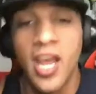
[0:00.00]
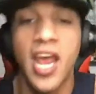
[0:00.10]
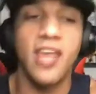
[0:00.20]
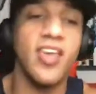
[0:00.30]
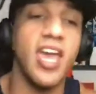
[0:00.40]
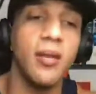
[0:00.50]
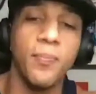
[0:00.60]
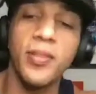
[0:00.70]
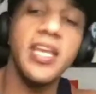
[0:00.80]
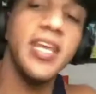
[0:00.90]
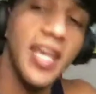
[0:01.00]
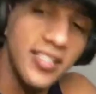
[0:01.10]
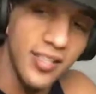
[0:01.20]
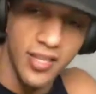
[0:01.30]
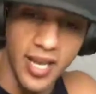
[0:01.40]
and they end up bleeding into
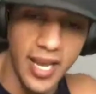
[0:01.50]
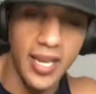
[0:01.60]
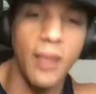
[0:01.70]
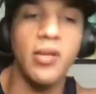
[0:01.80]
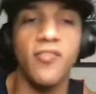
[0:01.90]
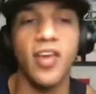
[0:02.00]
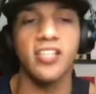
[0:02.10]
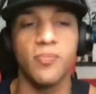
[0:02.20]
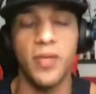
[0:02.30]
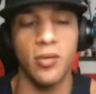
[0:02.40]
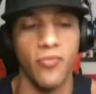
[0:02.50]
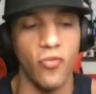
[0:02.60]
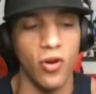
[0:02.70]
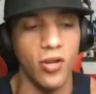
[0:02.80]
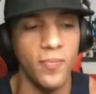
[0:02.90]
the night. How many of you guys have been there before?